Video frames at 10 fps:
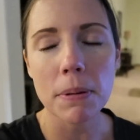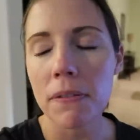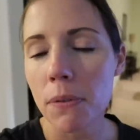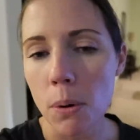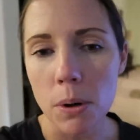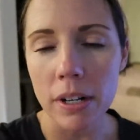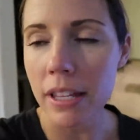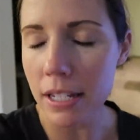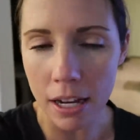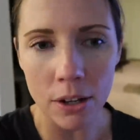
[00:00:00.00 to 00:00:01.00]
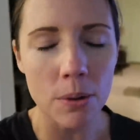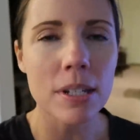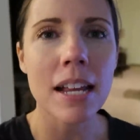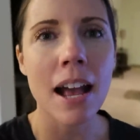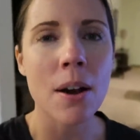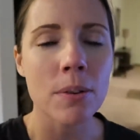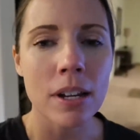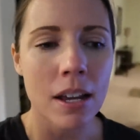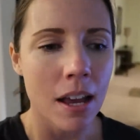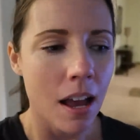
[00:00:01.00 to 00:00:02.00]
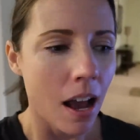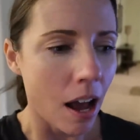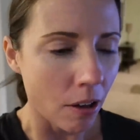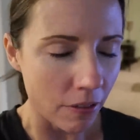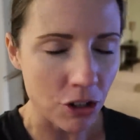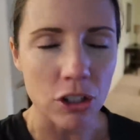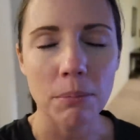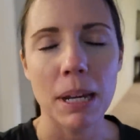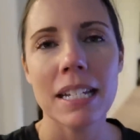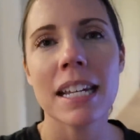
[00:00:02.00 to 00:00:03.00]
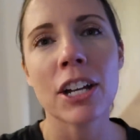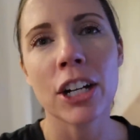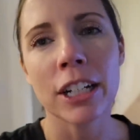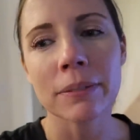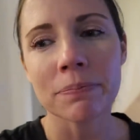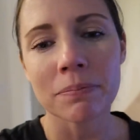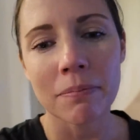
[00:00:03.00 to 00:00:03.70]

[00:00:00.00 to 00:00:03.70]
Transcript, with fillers: before the sun goes down. I'll eventually make dinner.